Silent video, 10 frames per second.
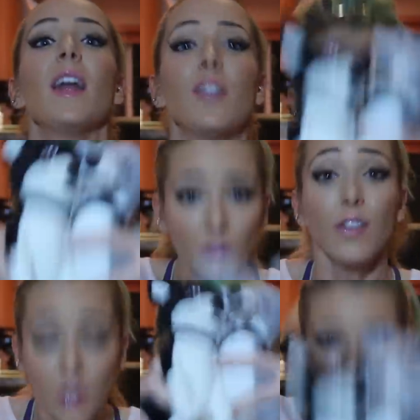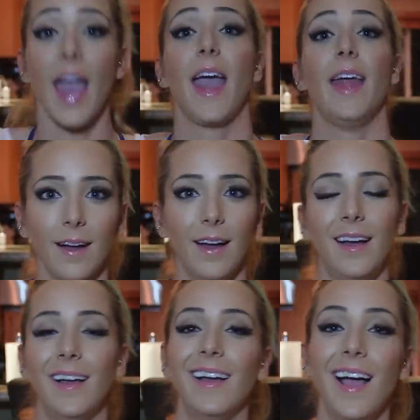and your uncle and your aunt.
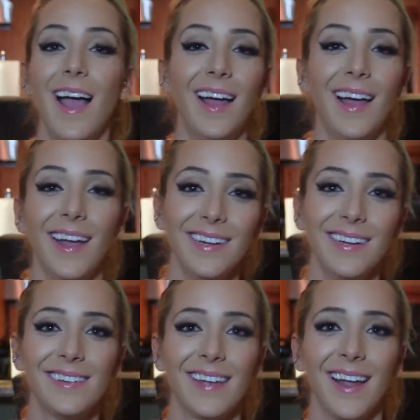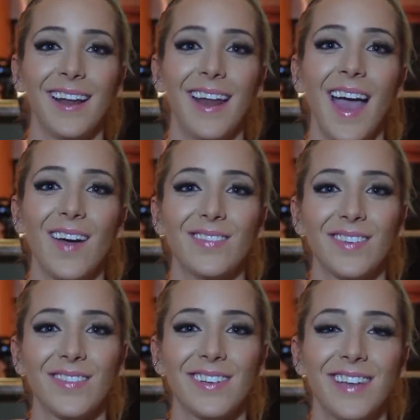I need to take a nap. Too
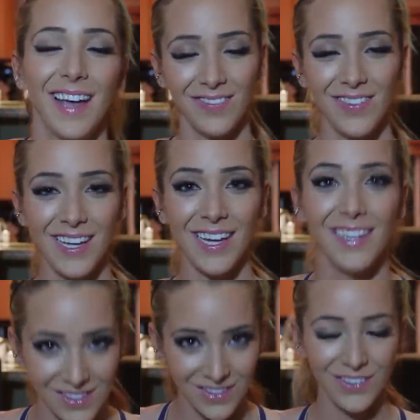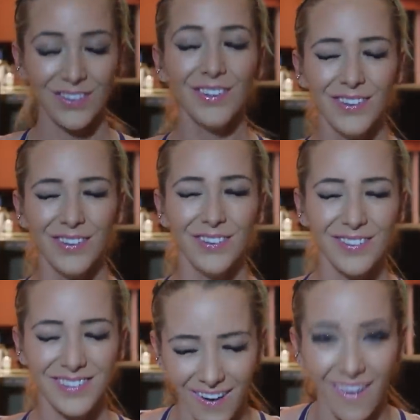much hype
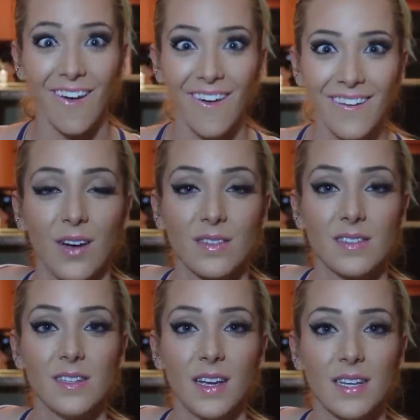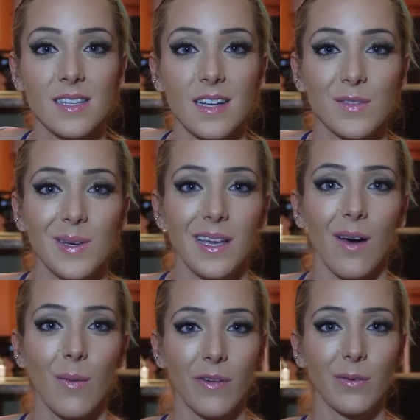juice. Oh. I will see you guys next week. I
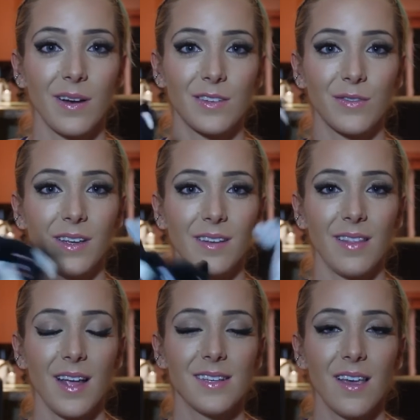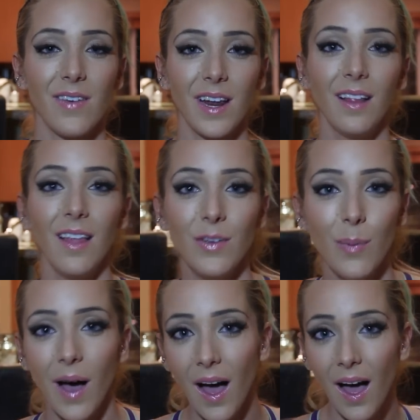hope everyone has a really good Thanksgiving. I love you.
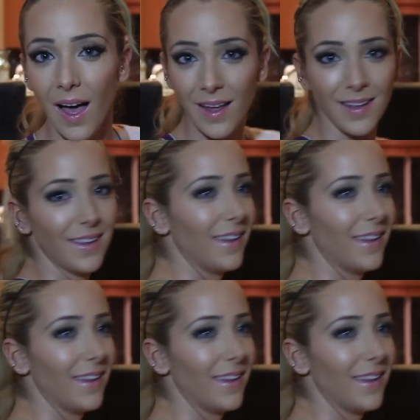Bye.